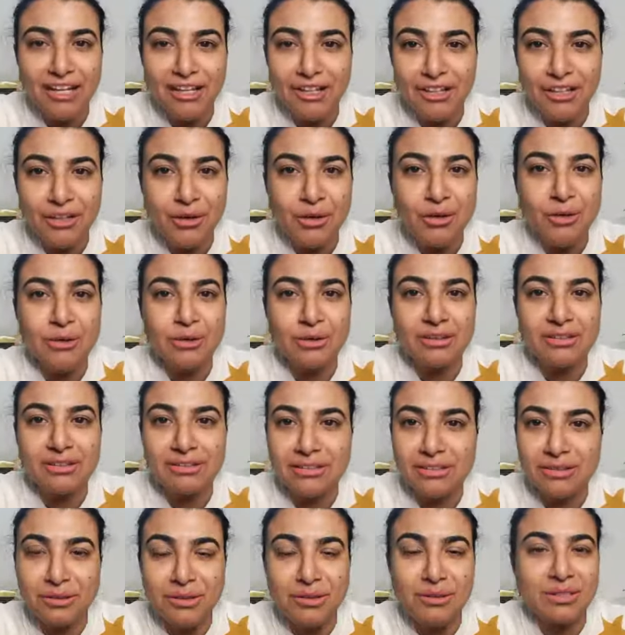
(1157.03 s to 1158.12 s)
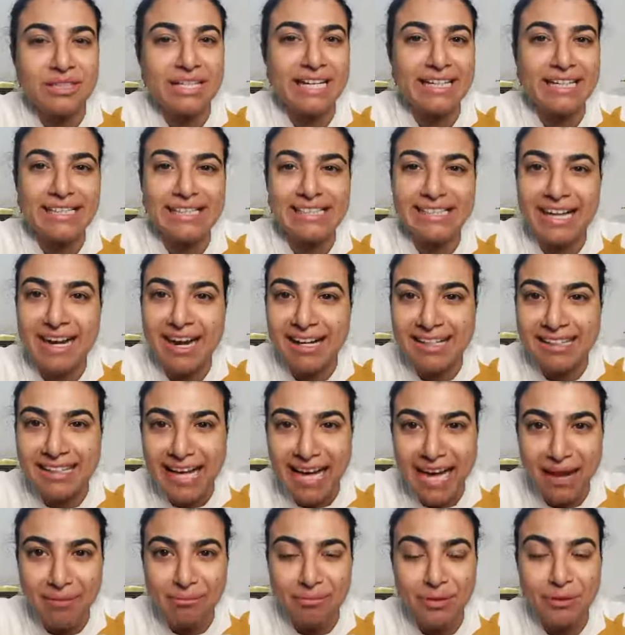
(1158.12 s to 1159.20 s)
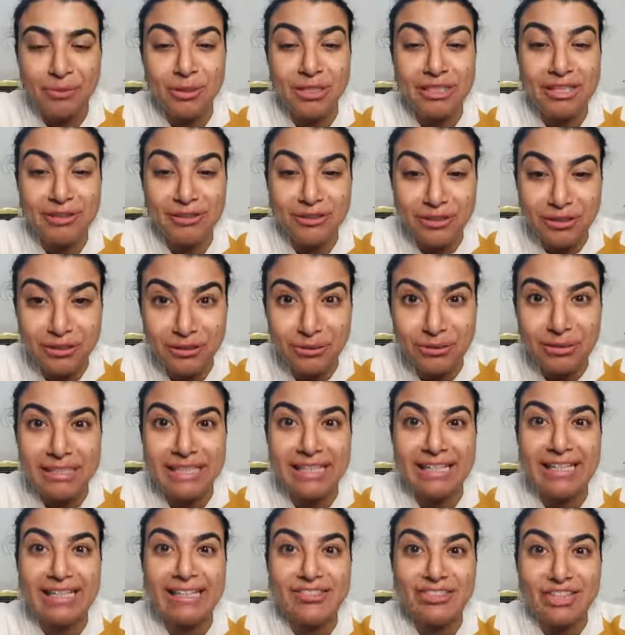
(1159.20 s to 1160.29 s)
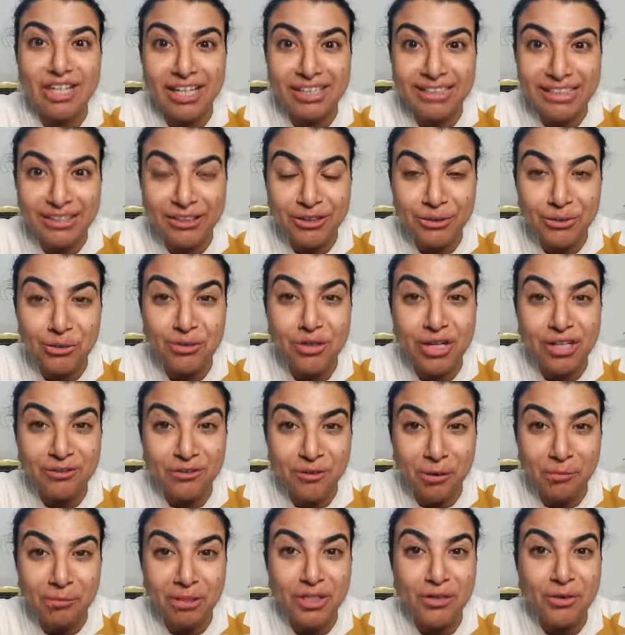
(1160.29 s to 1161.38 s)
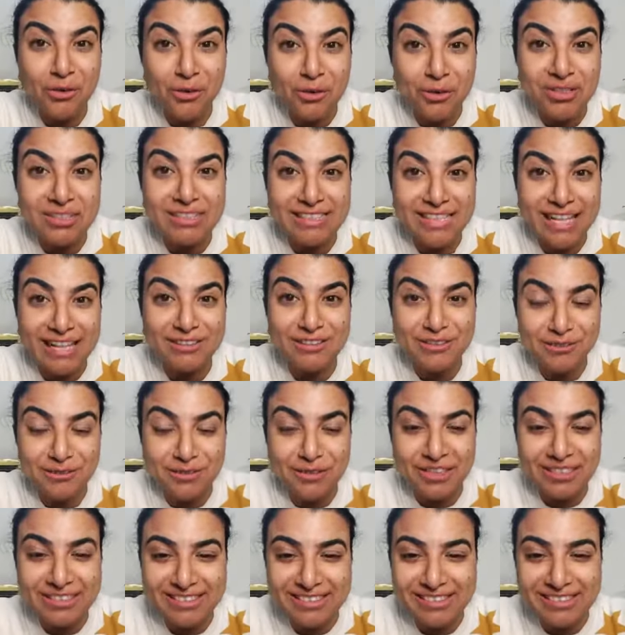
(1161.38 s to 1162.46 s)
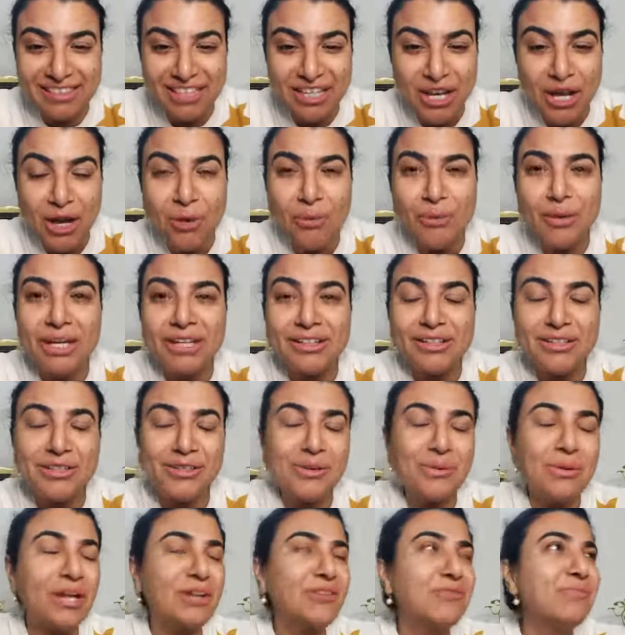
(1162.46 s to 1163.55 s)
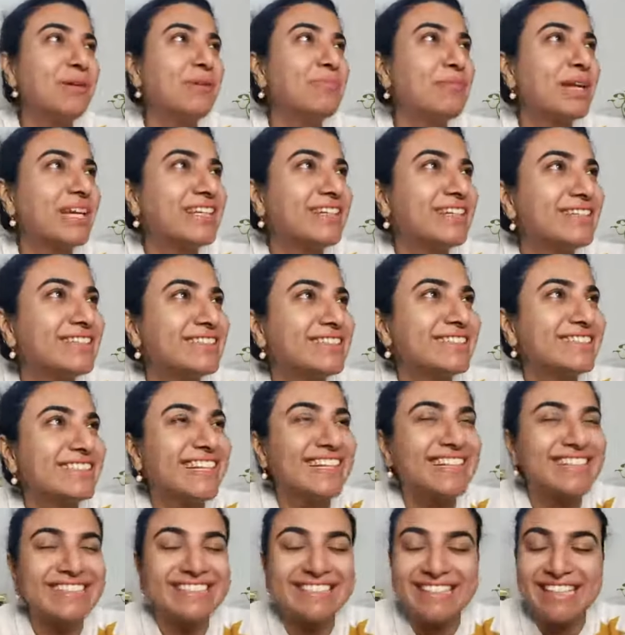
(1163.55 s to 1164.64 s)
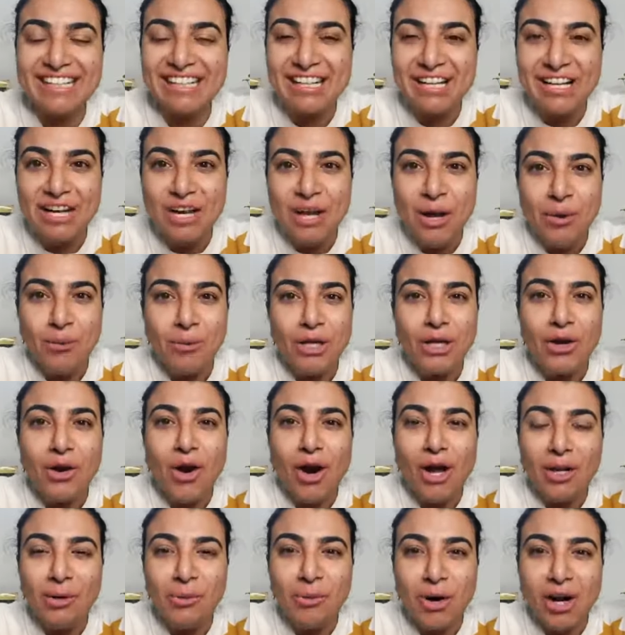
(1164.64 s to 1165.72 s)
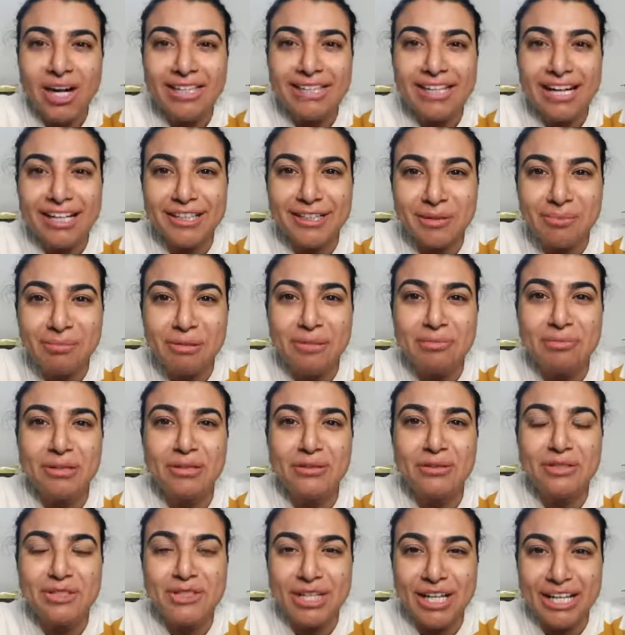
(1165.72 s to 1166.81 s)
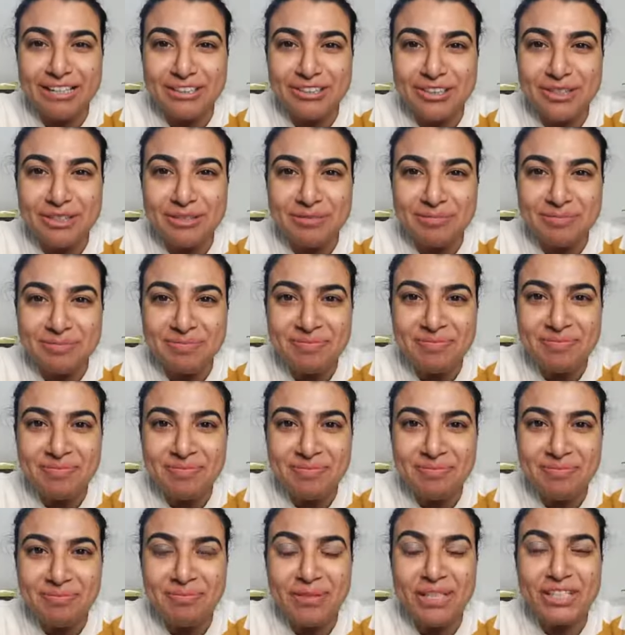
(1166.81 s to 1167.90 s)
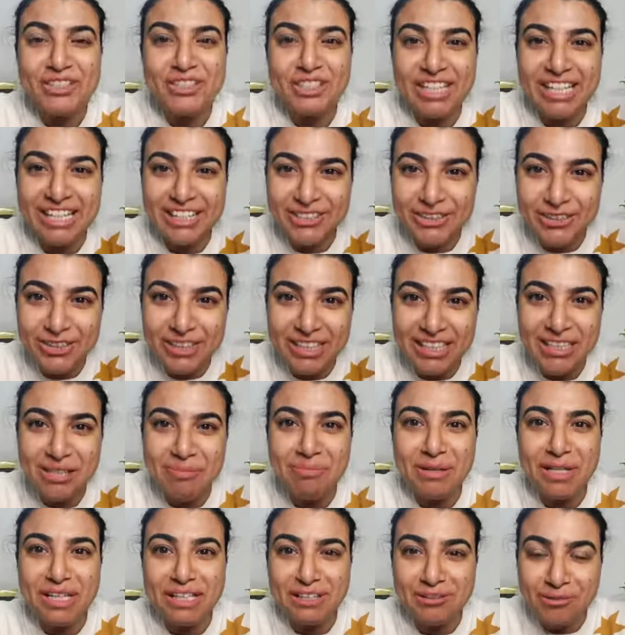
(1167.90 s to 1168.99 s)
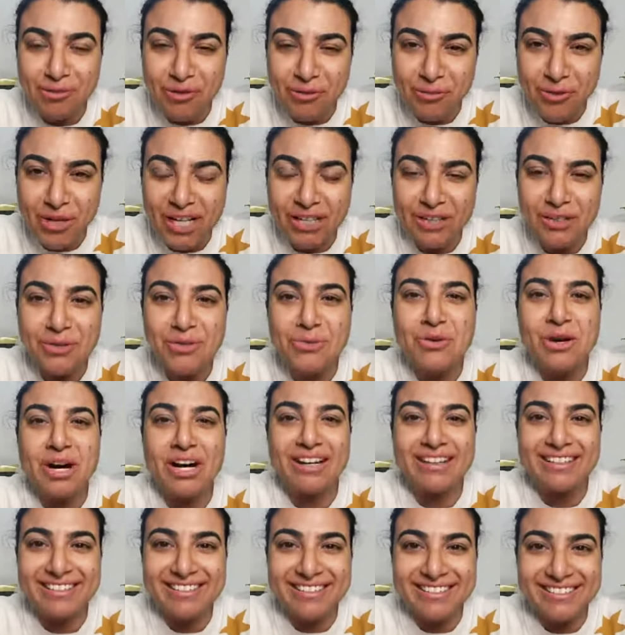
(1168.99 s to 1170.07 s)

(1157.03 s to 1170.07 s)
know that it can't happen without you taking charge and you transforming your own selves first. One of my mentors says, we all want other people to change. But change really begins from where you are.